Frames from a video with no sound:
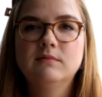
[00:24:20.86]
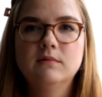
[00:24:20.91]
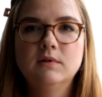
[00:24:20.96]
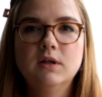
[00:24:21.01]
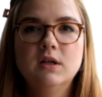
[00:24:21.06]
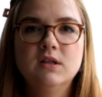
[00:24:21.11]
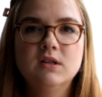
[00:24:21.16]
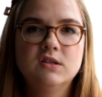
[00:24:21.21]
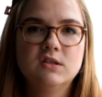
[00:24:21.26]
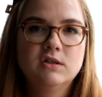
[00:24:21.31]

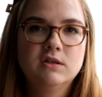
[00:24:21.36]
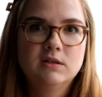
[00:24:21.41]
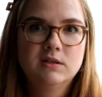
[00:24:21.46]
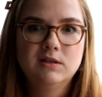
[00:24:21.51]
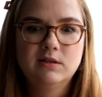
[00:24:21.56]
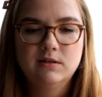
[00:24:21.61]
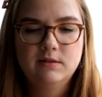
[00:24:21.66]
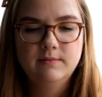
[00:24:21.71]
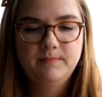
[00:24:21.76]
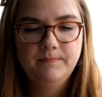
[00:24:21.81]
it's
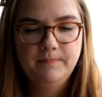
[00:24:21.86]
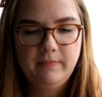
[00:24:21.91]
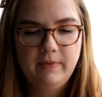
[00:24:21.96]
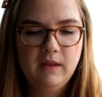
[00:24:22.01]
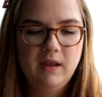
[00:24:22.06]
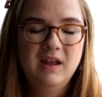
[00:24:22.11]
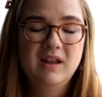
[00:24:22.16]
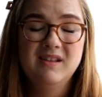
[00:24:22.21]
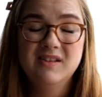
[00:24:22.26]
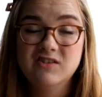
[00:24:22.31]
just,
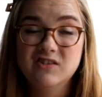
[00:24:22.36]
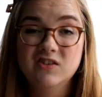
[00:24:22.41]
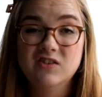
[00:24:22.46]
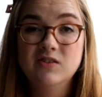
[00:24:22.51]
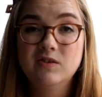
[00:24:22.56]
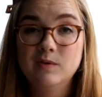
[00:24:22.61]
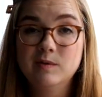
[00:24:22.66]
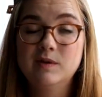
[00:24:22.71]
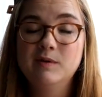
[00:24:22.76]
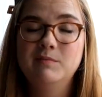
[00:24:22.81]
it's just
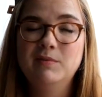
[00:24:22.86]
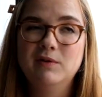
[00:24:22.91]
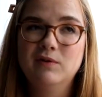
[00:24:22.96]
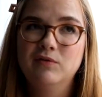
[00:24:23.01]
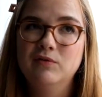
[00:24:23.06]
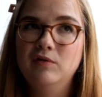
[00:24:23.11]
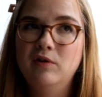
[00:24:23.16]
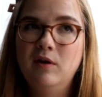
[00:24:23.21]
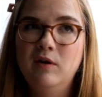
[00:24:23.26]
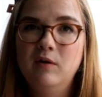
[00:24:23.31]
so simple to
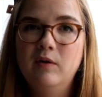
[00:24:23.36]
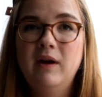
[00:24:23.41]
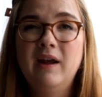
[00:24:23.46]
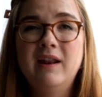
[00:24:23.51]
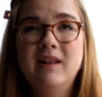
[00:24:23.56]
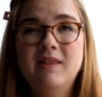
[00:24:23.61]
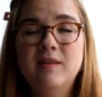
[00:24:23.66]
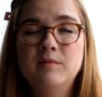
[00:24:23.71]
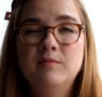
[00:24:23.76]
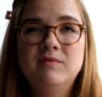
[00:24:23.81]
follow.
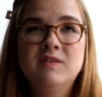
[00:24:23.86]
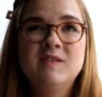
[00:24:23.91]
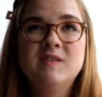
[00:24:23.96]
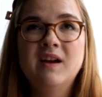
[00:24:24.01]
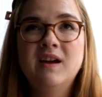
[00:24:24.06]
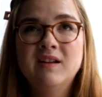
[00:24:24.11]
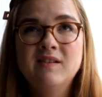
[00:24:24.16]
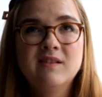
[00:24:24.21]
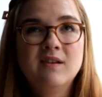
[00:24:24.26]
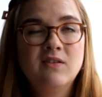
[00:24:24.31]
And the
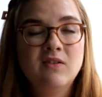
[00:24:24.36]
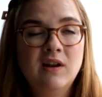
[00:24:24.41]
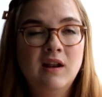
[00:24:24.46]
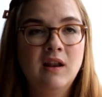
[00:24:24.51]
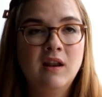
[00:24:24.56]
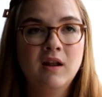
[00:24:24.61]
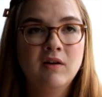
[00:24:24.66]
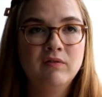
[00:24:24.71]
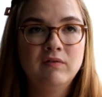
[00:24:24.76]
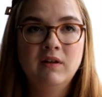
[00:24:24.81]
designs are really
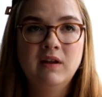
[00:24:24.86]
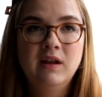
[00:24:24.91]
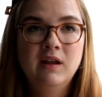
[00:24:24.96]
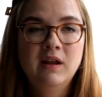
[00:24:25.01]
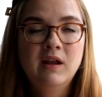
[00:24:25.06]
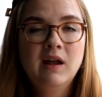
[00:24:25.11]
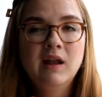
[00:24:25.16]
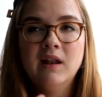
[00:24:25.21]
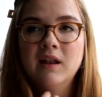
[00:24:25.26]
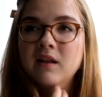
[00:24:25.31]
lovely
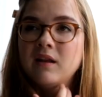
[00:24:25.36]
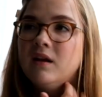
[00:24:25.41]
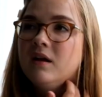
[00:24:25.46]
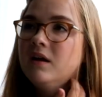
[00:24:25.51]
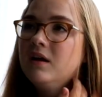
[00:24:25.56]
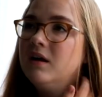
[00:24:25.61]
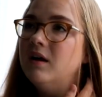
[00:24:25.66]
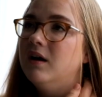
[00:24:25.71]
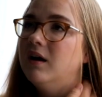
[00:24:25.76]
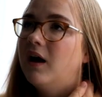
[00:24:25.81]
and
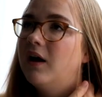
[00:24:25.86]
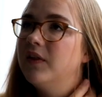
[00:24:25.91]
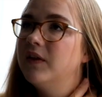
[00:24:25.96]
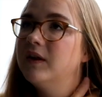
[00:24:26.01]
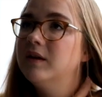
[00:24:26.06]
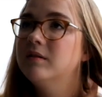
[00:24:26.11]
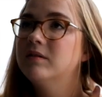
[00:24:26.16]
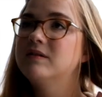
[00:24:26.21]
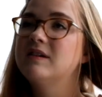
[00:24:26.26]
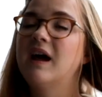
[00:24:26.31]
I
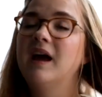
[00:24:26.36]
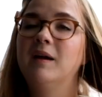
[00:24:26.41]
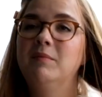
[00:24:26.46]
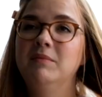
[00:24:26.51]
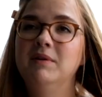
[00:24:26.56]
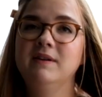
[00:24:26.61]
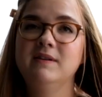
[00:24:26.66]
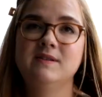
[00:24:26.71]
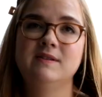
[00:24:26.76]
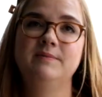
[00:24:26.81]
think
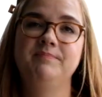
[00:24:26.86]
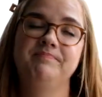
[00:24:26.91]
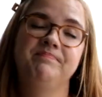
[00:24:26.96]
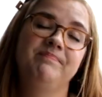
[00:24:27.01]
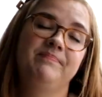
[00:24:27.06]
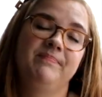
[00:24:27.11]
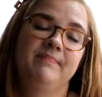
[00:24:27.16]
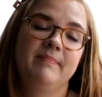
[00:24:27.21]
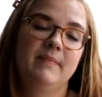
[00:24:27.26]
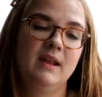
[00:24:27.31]
timeless.
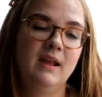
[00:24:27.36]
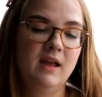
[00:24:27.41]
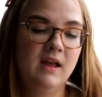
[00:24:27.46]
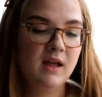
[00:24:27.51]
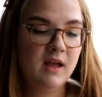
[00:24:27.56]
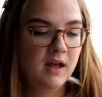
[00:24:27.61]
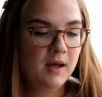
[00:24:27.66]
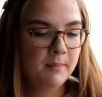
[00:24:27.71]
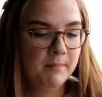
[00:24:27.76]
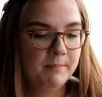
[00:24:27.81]

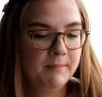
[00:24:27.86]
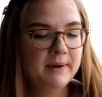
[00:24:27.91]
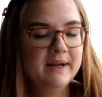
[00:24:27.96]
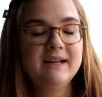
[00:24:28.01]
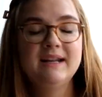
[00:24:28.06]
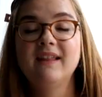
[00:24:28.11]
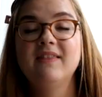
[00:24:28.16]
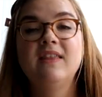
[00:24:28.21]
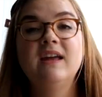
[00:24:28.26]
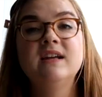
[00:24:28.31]

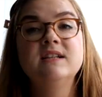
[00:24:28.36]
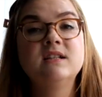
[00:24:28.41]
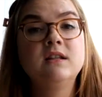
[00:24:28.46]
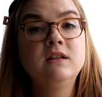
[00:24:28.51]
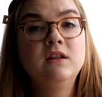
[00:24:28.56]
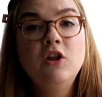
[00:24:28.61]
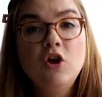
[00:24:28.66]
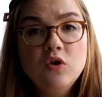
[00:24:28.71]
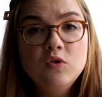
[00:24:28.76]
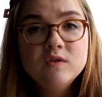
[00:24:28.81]
But there's
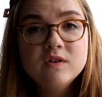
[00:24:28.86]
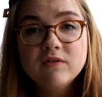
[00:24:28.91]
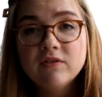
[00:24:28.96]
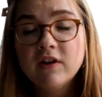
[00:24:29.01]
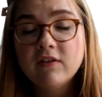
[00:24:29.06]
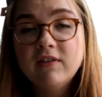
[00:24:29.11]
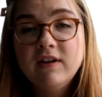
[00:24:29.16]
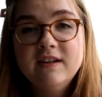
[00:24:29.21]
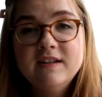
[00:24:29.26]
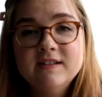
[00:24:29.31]
loads of
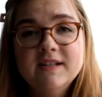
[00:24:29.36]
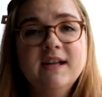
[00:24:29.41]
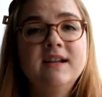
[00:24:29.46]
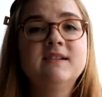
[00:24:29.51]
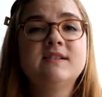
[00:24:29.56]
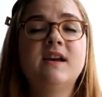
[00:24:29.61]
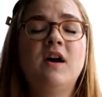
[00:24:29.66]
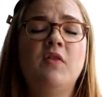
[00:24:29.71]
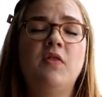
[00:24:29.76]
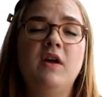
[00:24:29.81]
lovely
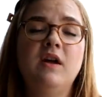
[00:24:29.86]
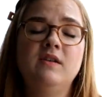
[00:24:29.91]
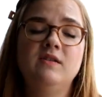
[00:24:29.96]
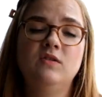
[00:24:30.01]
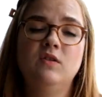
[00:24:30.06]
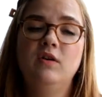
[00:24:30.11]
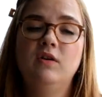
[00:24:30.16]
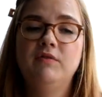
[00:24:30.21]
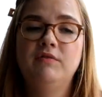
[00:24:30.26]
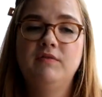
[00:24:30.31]
designers out there.
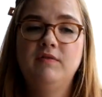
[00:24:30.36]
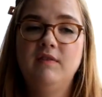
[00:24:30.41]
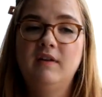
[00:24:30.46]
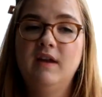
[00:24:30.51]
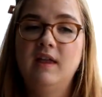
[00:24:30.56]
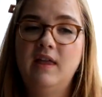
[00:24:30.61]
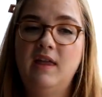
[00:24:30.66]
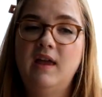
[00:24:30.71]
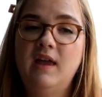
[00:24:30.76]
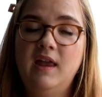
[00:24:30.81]
So if
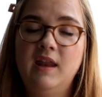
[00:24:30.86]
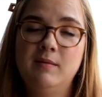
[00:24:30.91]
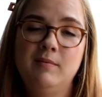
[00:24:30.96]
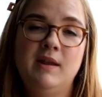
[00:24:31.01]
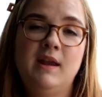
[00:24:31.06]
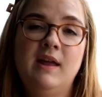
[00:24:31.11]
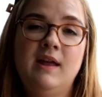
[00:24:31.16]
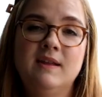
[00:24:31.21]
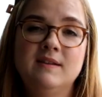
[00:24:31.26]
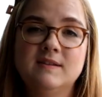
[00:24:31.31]

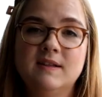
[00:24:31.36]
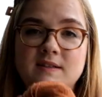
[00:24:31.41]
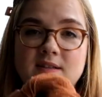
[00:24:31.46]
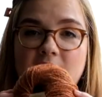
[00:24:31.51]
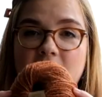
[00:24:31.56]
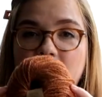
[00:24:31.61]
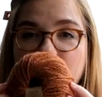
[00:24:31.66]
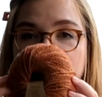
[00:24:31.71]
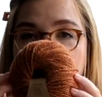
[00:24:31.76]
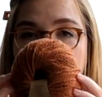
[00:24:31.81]
anybody else has
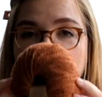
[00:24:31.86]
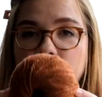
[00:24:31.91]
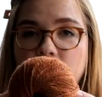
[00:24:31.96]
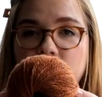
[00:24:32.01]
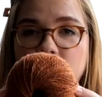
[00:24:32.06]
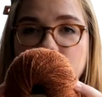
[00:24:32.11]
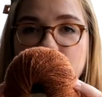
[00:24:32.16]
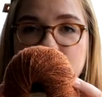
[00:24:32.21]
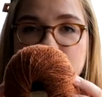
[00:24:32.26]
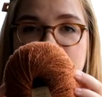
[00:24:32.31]
any use
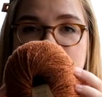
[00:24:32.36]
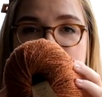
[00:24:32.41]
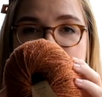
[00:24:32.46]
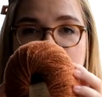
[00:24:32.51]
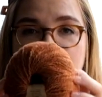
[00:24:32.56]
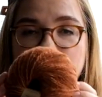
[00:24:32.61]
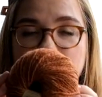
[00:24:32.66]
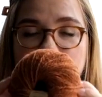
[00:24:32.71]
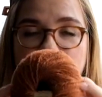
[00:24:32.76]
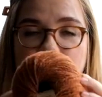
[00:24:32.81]
for this
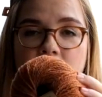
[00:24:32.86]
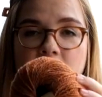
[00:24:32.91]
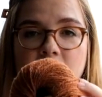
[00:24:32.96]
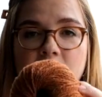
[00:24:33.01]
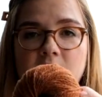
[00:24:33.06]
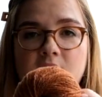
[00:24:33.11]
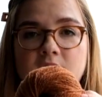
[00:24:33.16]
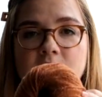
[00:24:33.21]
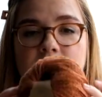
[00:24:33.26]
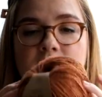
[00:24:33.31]
type of
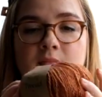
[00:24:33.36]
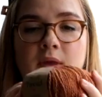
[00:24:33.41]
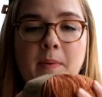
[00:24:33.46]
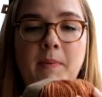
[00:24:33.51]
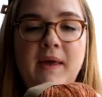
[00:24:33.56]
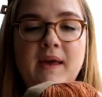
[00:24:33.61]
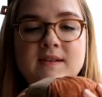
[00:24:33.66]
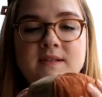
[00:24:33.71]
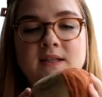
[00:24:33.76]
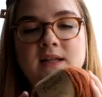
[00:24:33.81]
yarn, maybe
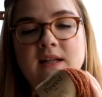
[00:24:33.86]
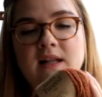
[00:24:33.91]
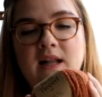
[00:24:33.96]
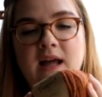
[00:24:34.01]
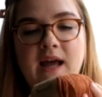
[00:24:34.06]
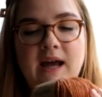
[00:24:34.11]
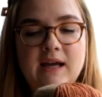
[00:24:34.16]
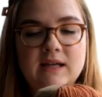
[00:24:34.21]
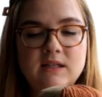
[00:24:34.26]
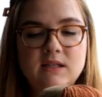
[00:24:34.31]
as a little
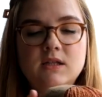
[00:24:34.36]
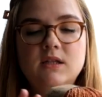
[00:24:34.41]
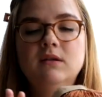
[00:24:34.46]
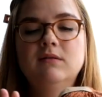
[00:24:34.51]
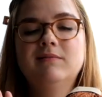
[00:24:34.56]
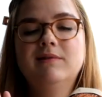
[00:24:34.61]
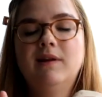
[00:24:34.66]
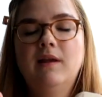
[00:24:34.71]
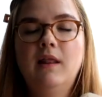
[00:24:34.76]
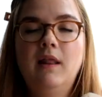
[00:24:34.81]
hat,
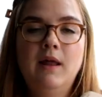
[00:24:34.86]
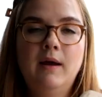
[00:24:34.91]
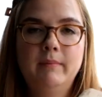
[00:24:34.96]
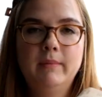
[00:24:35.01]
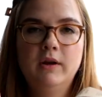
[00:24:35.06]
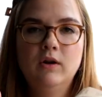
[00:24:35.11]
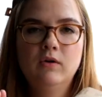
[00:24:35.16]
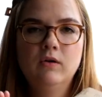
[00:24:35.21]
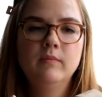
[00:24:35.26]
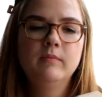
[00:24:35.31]
let me
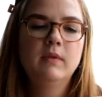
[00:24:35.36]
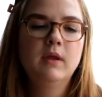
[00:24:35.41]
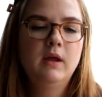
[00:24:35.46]
know.